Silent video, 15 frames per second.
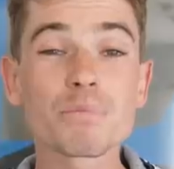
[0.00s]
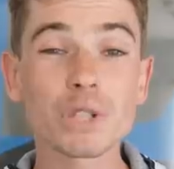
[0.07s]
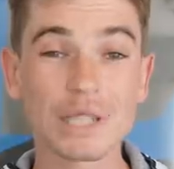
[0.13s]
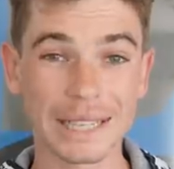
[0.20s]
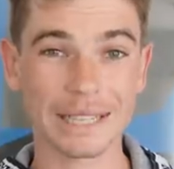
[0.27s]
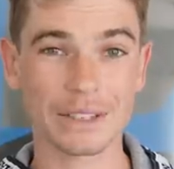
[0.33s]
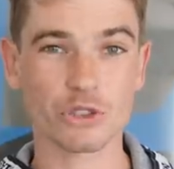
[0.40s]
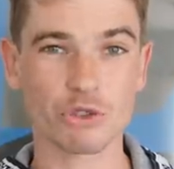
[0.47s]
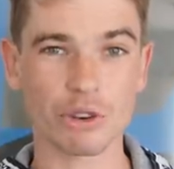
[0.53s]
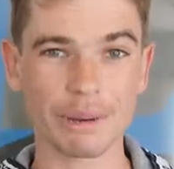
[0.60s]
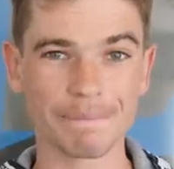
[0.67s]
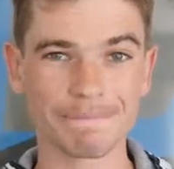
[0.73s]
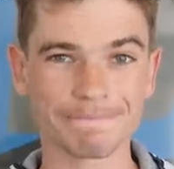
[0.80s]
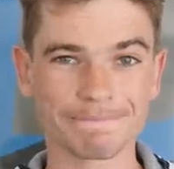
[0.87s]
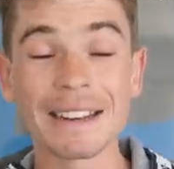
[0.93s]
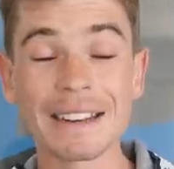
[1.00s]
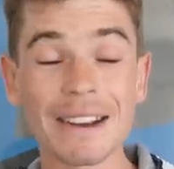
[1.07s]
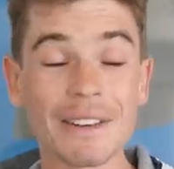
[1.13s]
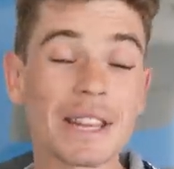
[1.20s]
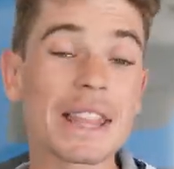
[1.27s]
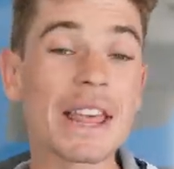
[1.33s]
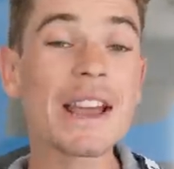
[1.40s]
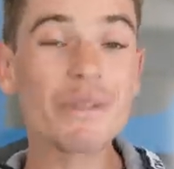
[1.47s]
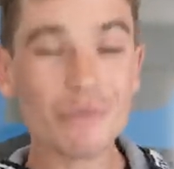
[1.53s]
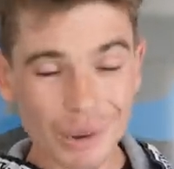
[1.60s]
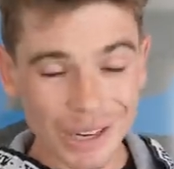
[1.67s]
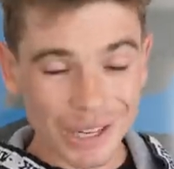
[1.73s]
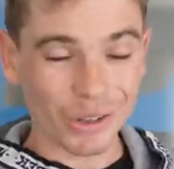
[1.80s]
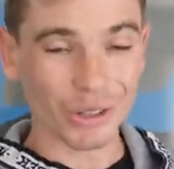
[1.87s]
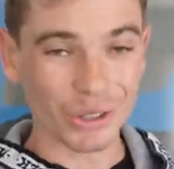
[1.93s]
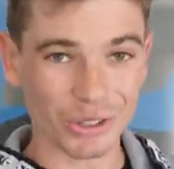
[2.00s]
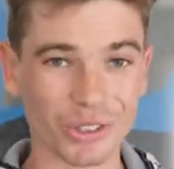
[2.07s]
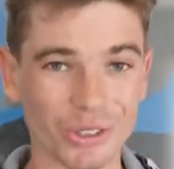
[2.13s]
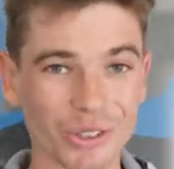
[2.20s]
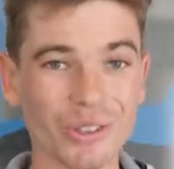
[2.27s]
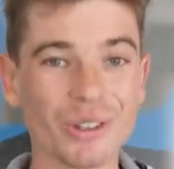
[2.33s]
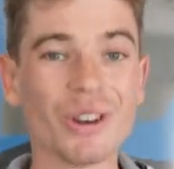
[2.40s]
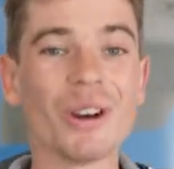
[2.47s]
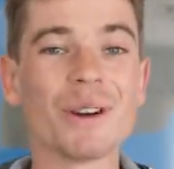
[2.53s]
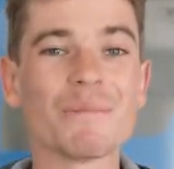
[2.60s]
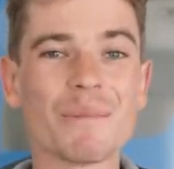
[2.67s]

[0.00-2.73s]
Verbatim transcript: Pretty extreme. Now he then went on to